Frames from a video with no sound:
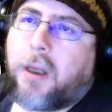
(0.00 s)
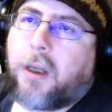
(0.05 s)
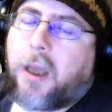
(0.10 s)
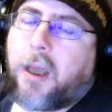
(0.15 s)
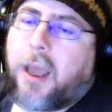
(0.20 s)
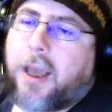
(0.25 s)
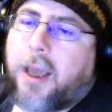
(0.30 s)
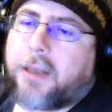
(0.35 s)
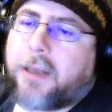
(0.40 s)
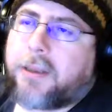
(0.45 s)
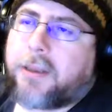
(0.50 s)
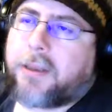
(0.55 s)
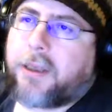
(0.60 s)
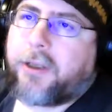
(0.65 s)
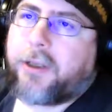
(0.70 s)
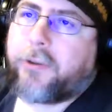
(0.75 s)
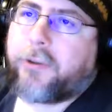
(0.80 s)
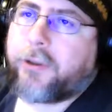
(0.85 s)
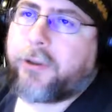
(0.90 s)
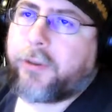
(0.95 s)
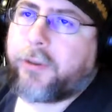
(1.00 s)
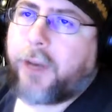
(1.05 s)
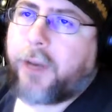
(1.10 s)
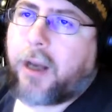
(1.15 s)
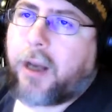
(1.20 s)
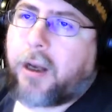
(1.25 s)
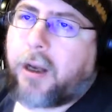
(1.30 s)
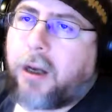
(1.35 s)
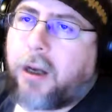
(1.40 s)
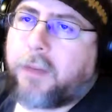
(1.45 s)
at
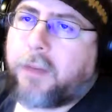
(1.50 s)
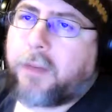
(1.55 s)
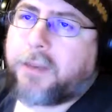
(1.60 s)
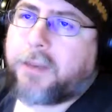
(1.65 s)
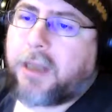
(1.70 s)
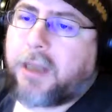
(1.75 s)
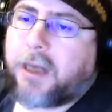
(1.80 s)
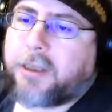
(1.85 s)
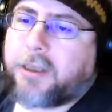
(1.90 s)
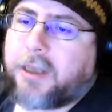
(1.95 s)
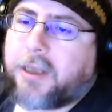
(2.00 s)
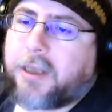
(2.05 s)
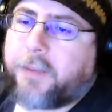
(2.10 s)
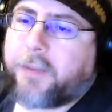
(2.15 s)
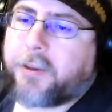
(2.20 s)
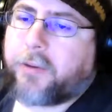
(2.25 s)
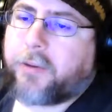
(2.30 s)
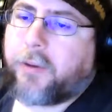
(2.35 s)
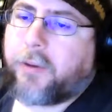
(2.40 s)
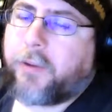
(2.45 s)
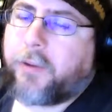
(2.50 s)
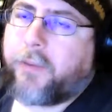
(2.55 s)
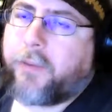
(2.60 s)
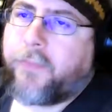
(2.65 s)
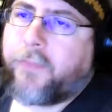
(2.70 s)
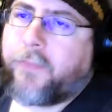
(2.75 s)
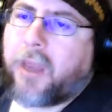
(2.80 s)
youtube.com/SamusGarubo.